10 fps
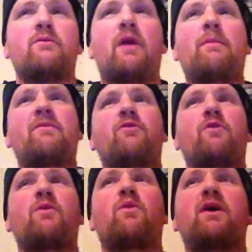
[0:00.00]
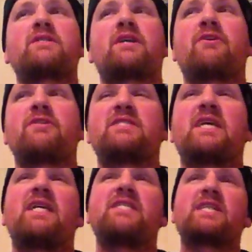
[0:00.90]
right before he walked out on
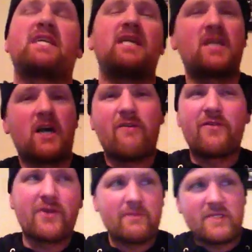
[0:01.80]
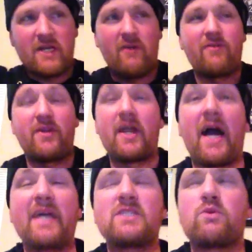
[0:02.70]
stage, like, he covered himself in
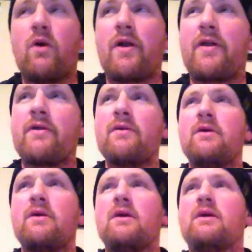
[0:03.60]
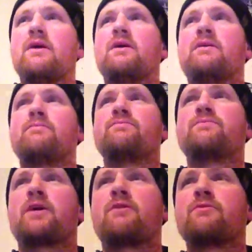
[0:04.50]
ice water.
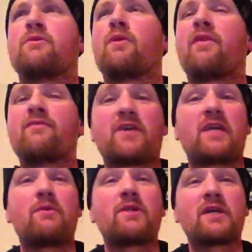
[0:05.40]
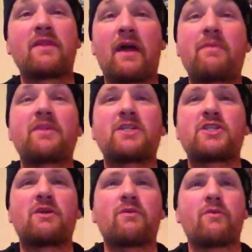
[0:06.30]
I don't know why the fuck he would have done that, but that
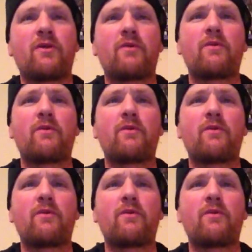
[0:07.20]
shirt really,